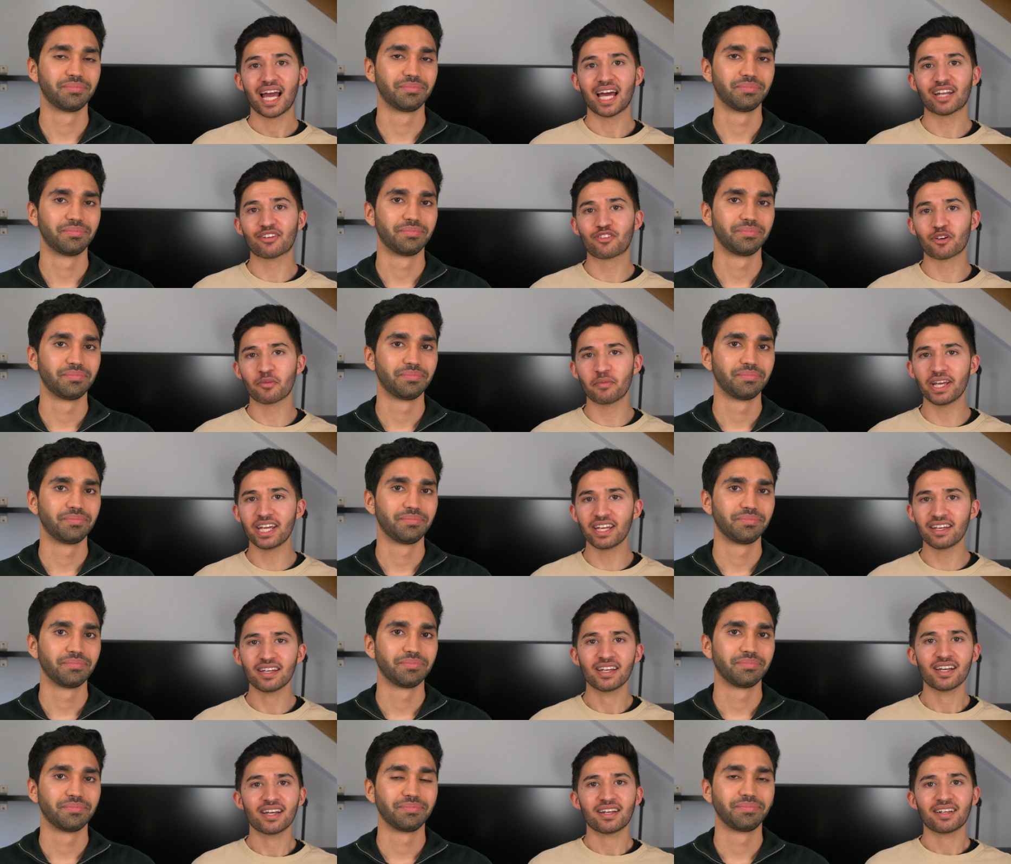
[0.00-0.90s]
Speaker 1: And for
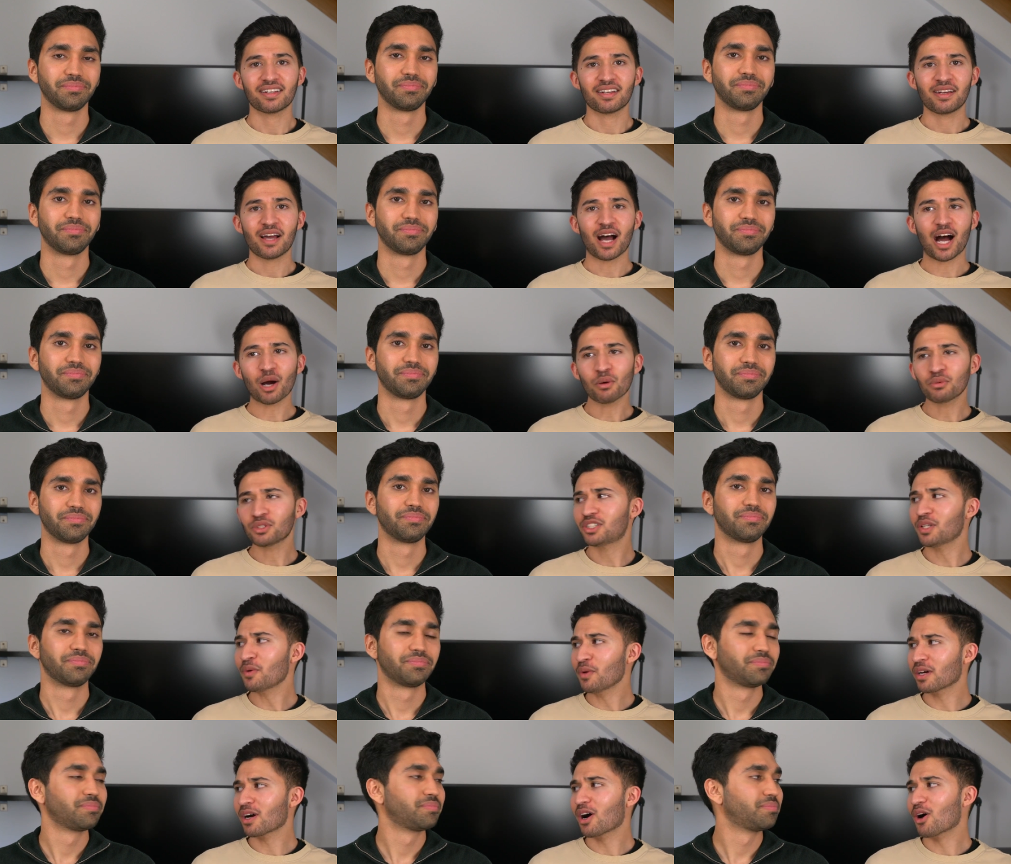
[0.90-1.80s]
me, I
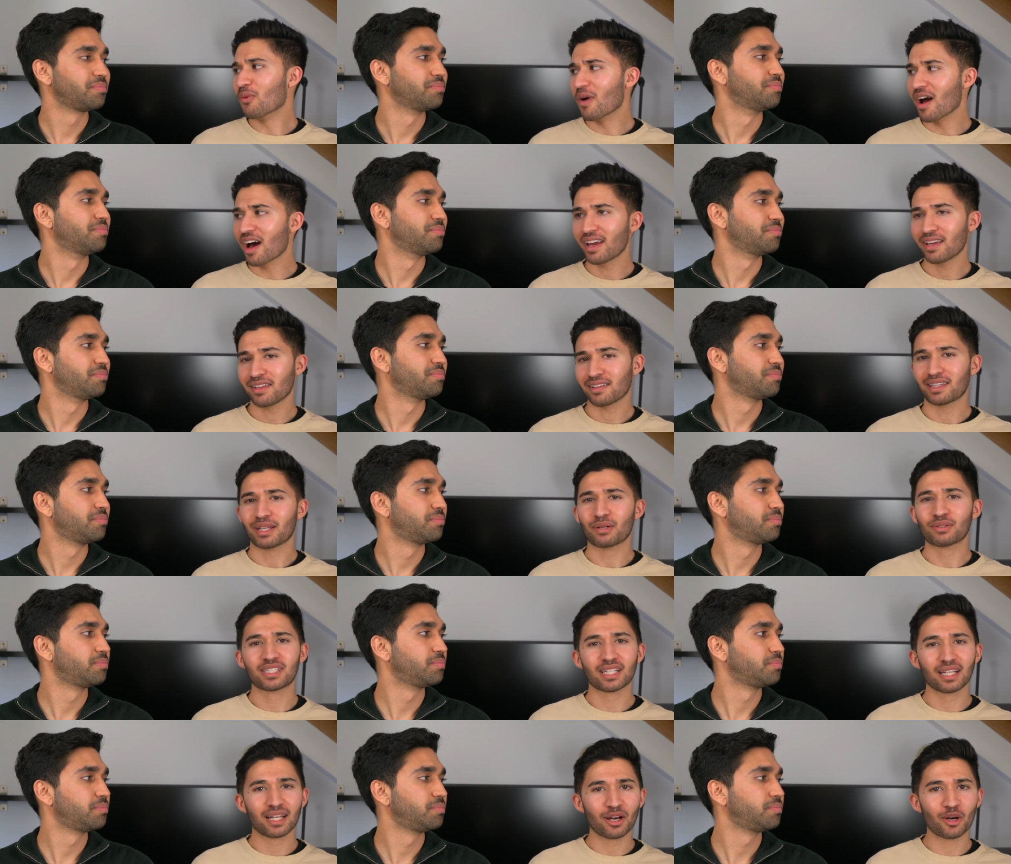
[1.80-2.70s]
was doing alright.
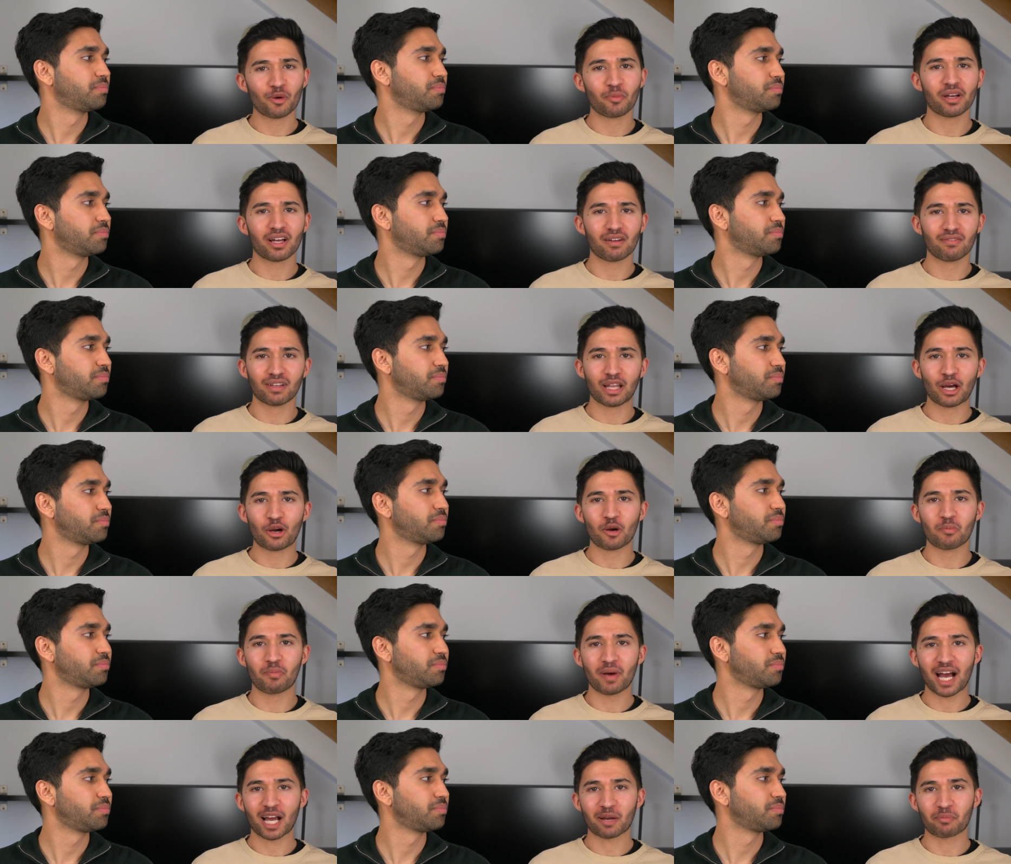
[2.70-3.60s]
There was a little bit of
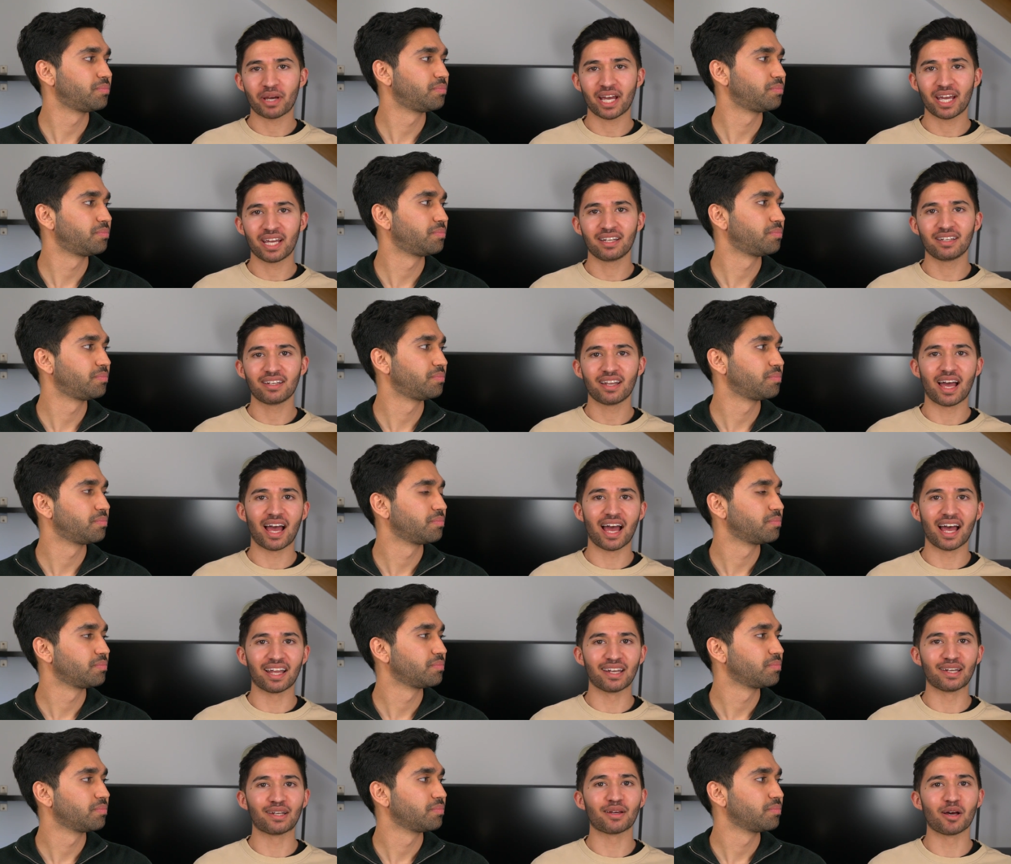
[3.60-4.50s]
lower back pain
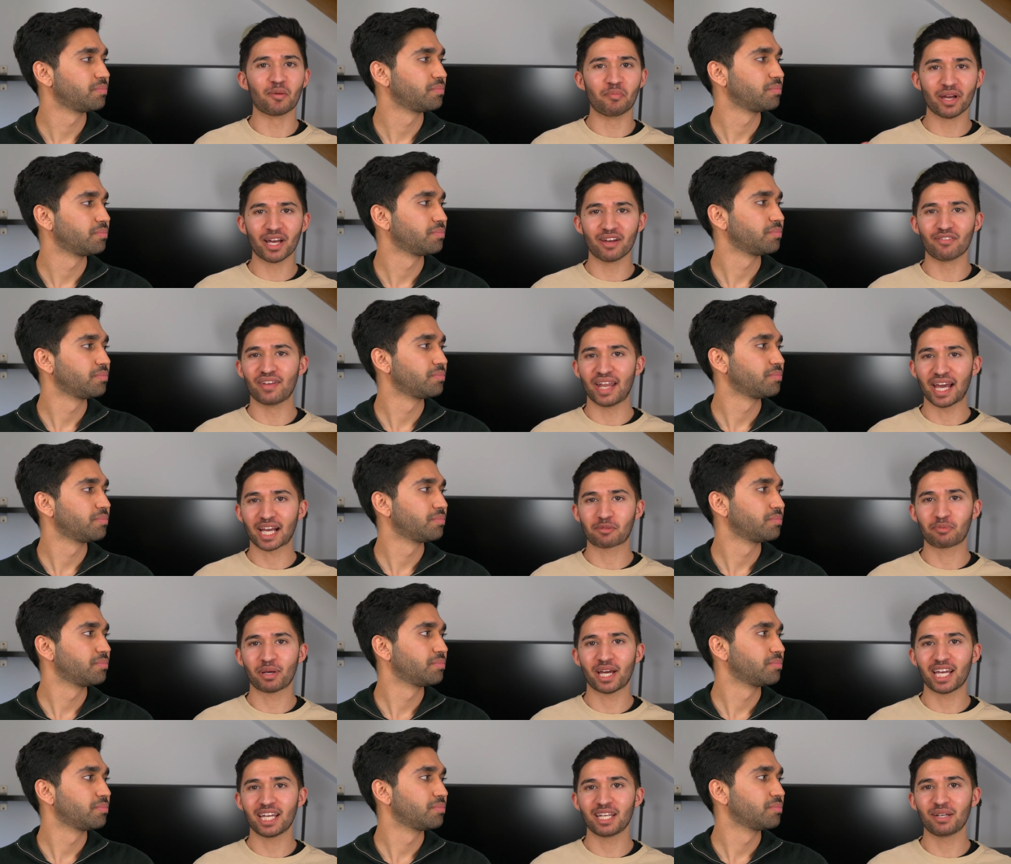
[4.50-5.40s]
and a bit of
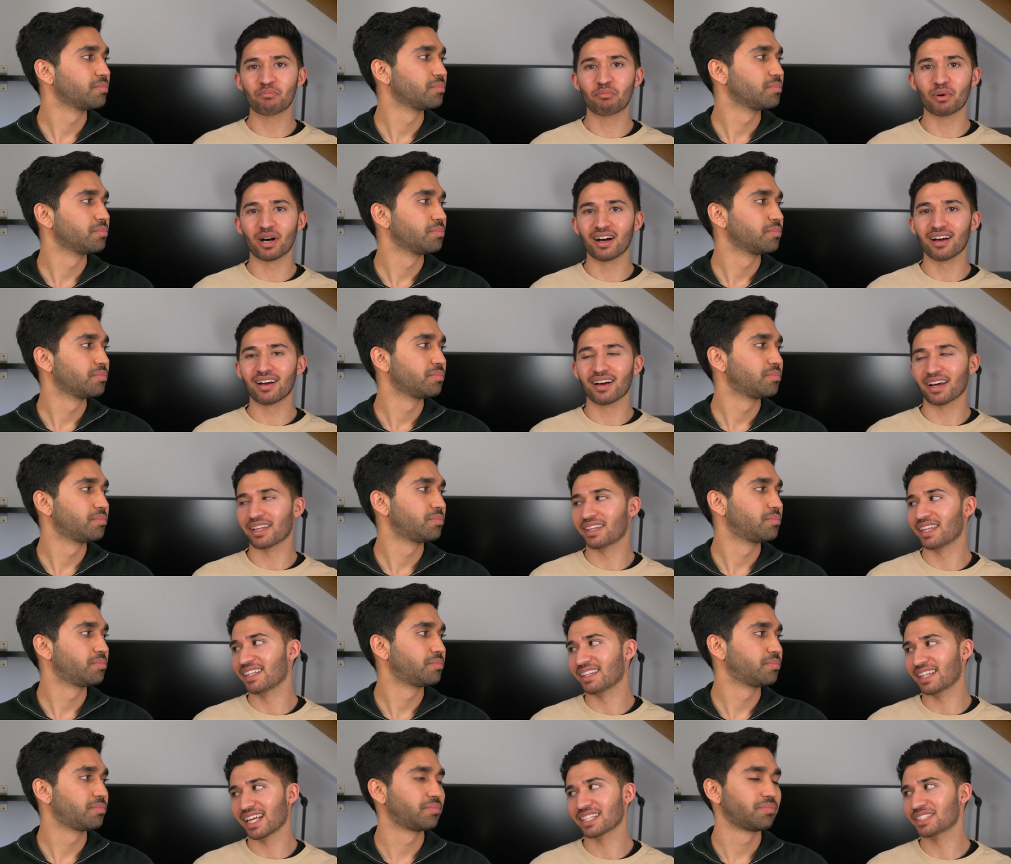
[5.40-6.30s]
neck pain, but I
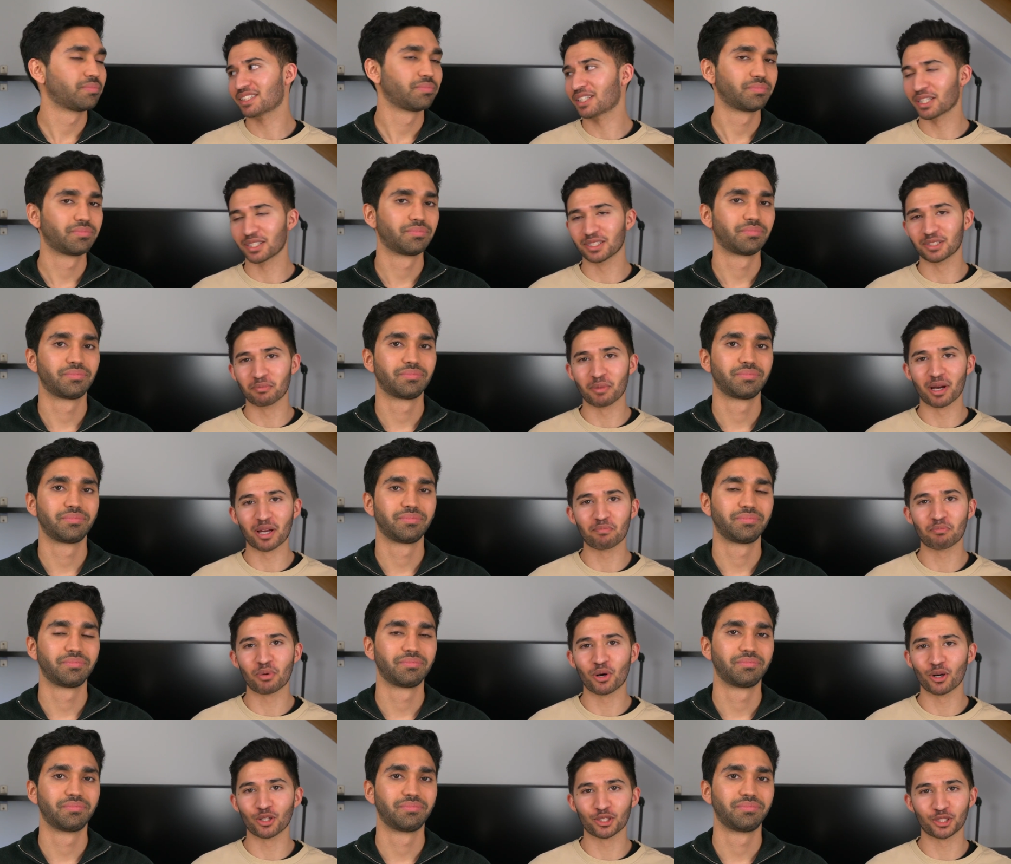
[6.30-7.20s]
think that's because
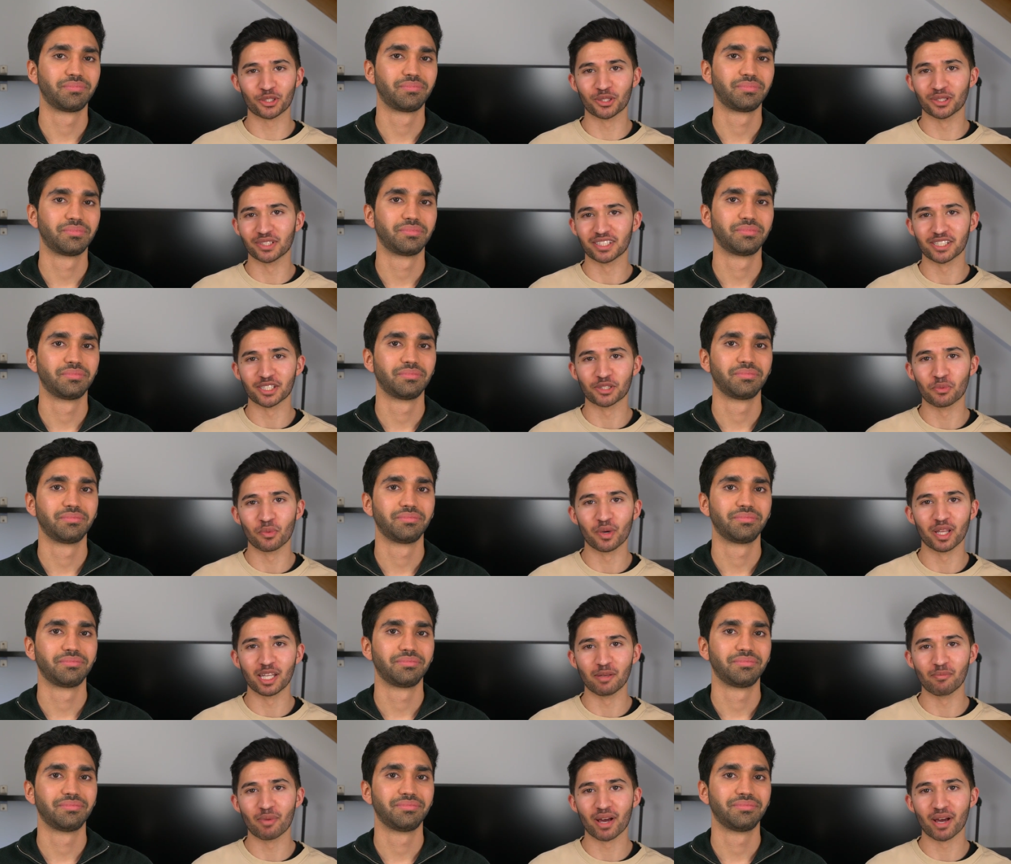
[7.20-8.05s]
my posture is just really